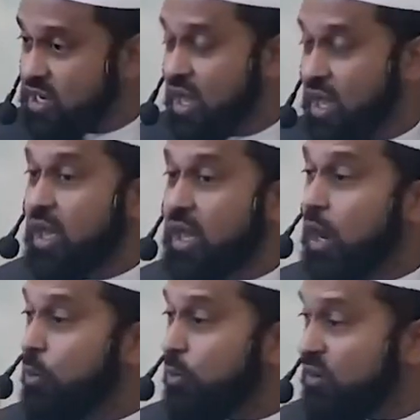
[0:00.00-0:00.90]
Jannah.
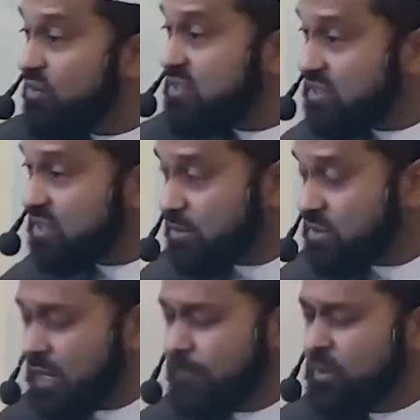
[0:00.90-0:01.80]
Our Prophet
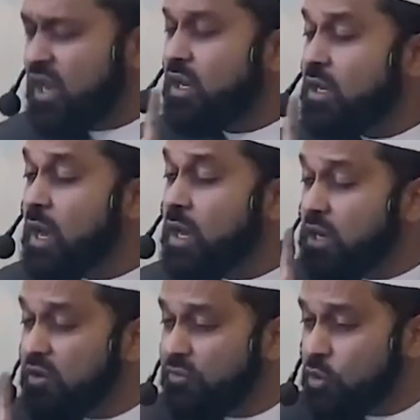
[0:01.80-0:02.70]
Wasallam said,
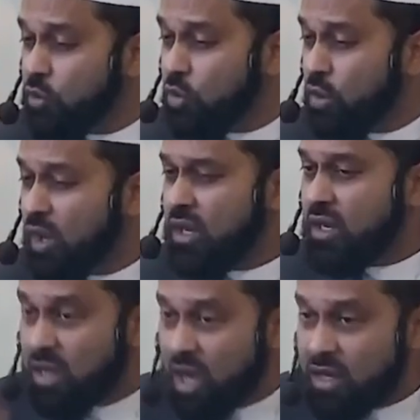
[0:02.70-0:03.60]
None of you,
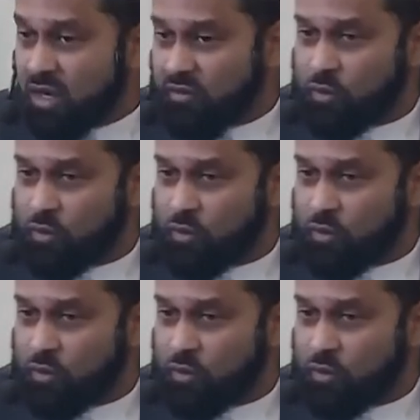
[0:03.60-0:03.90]
none